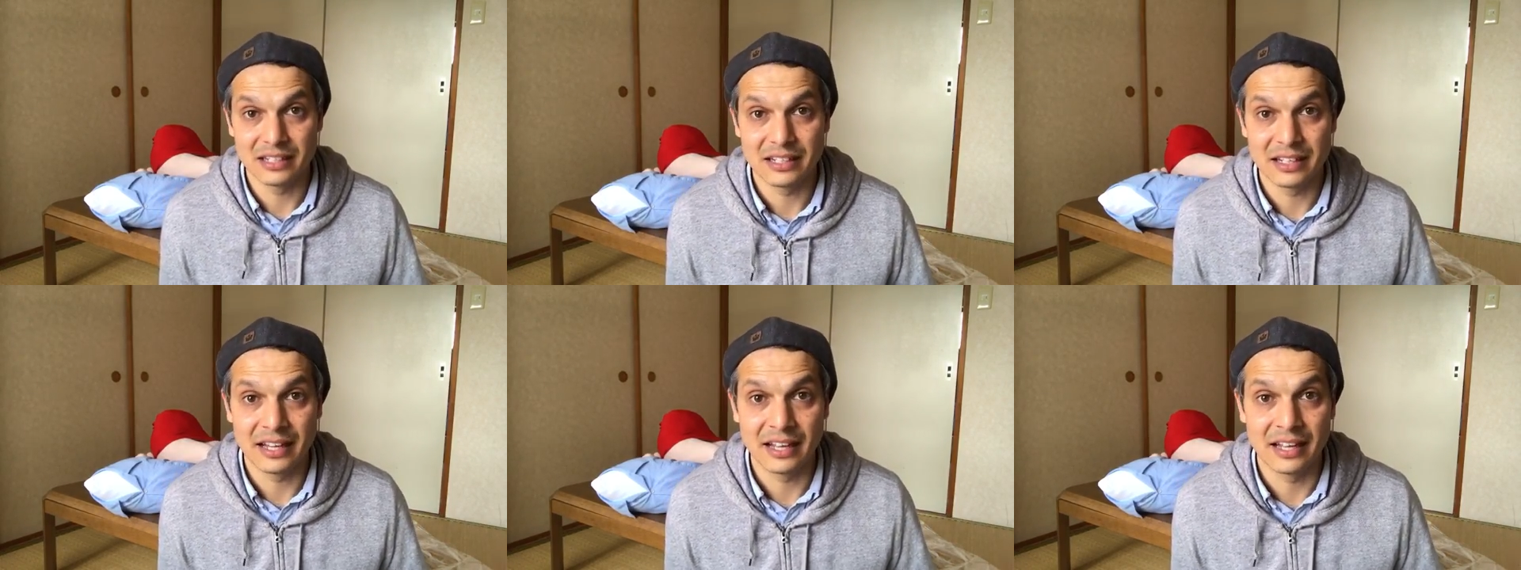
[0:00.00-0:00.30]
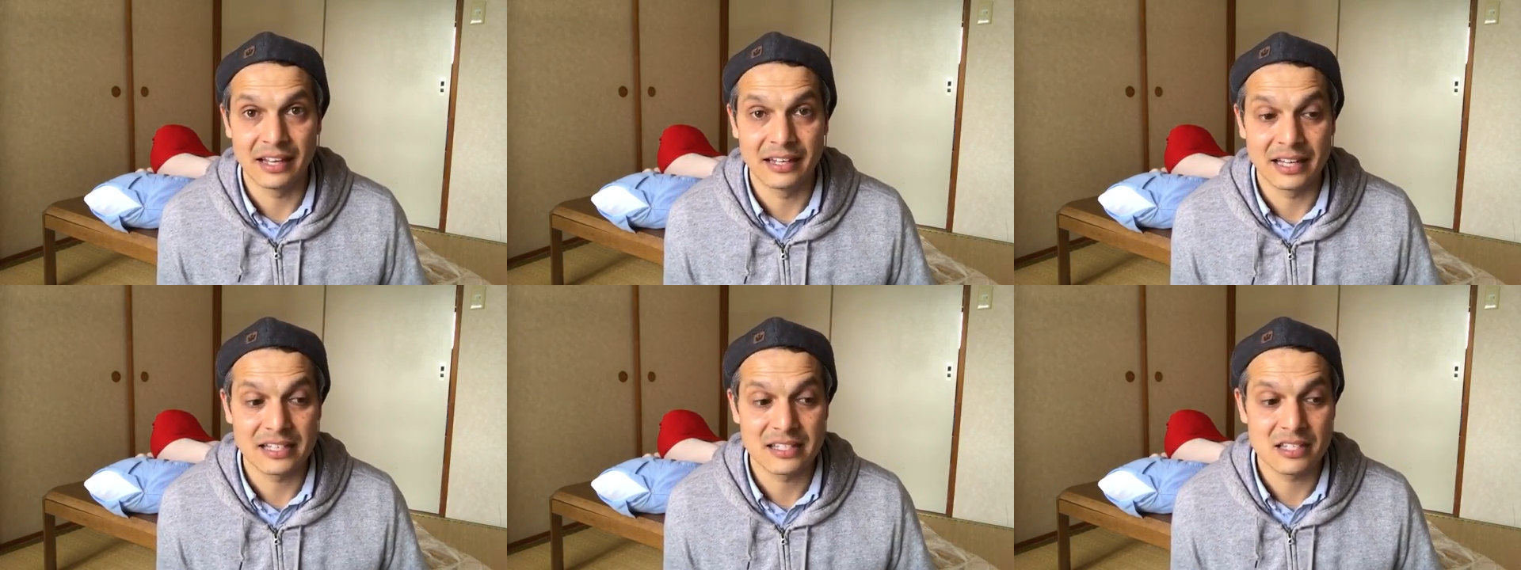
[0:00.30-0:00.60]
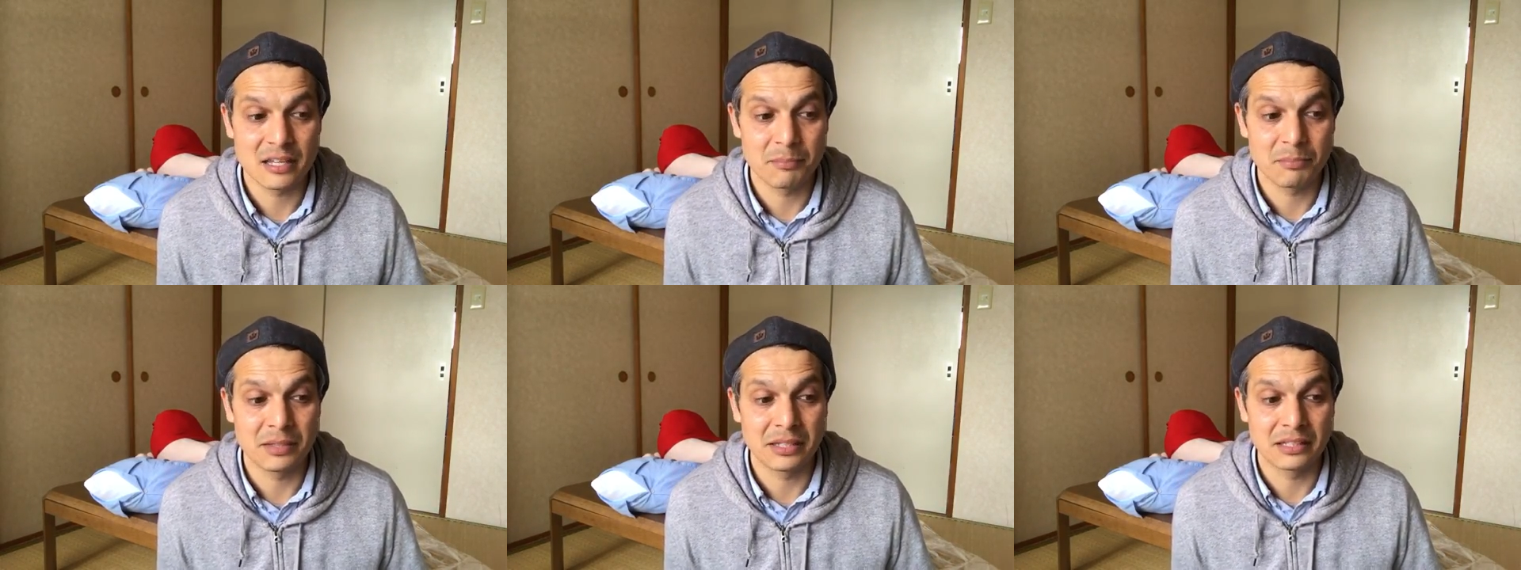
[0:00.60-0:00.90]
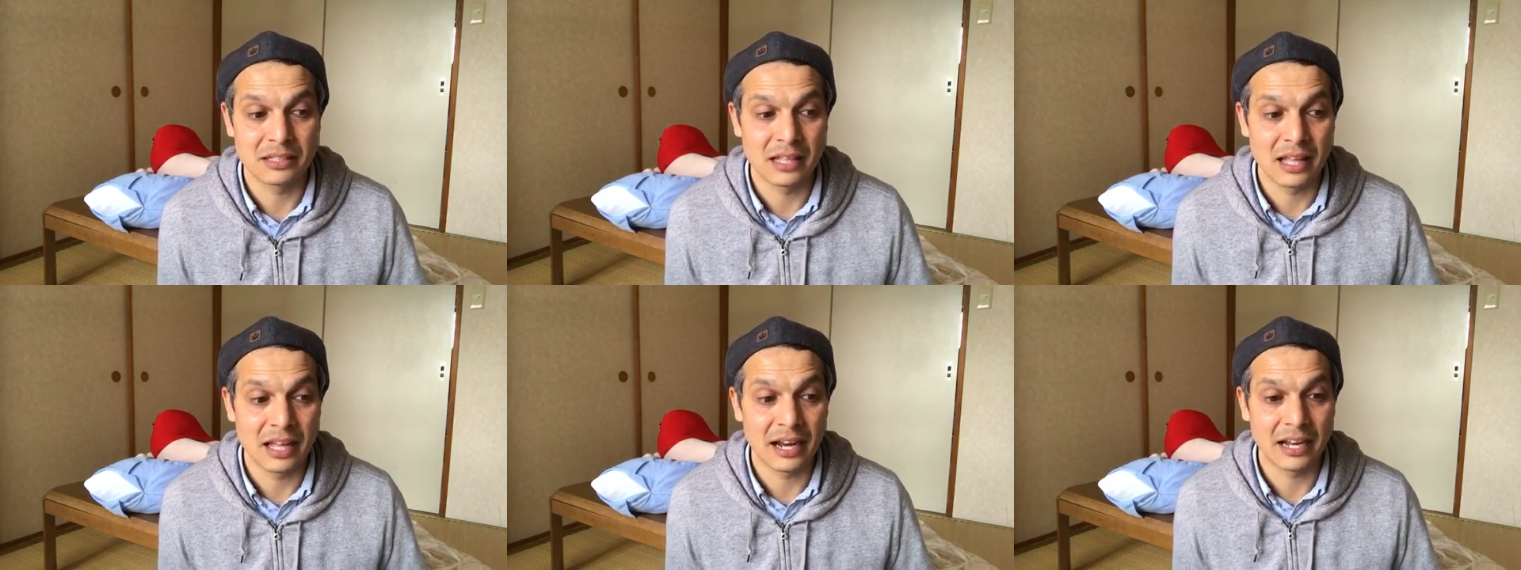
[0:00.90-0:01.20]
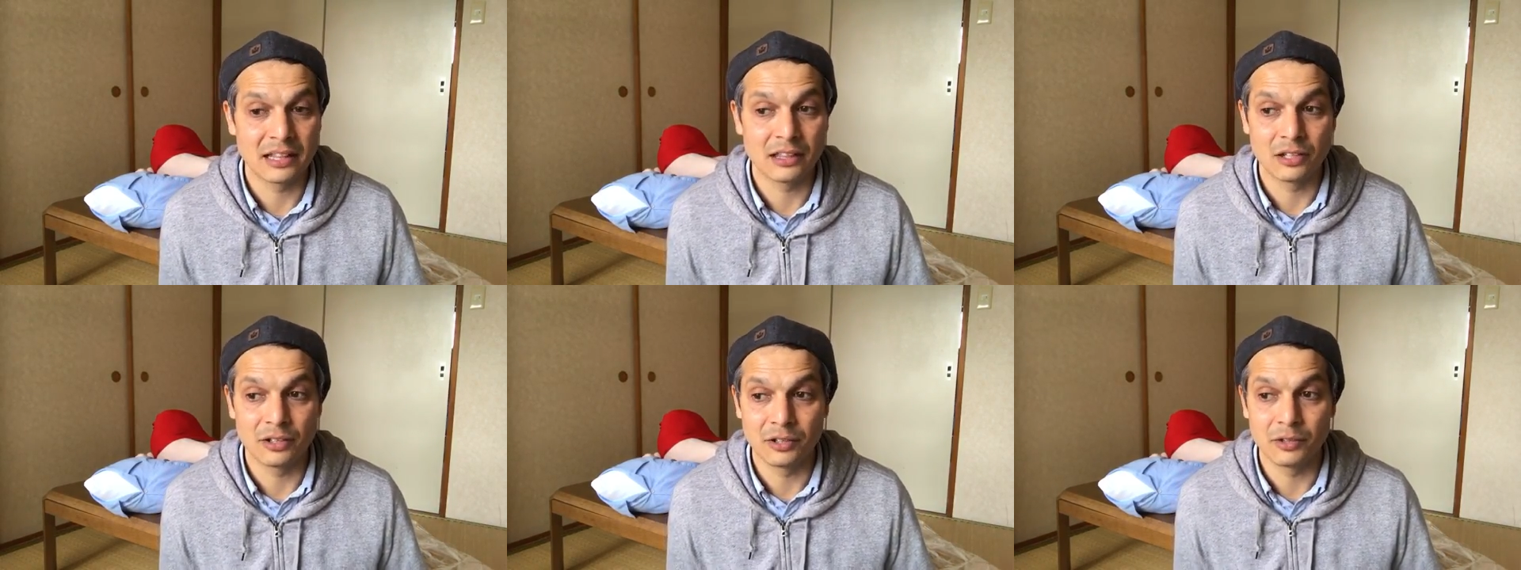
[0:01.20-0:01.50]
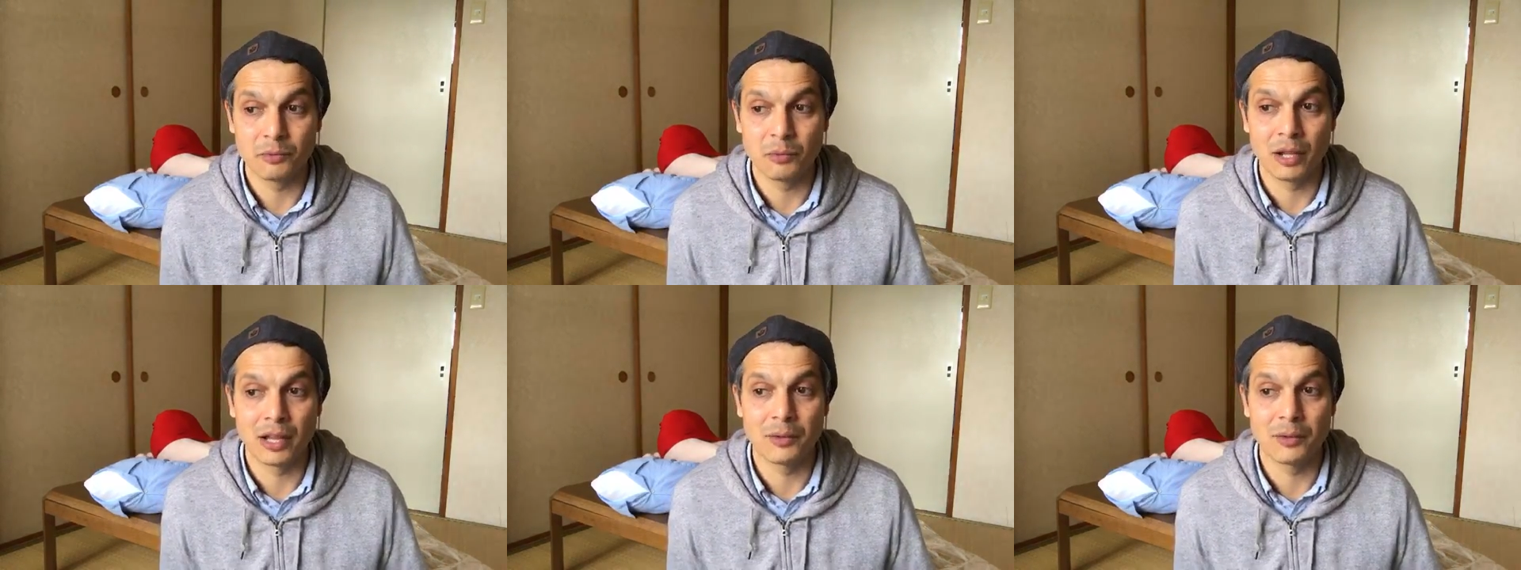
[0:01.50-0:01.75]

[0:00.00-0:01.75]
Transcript: And that's something that I learned while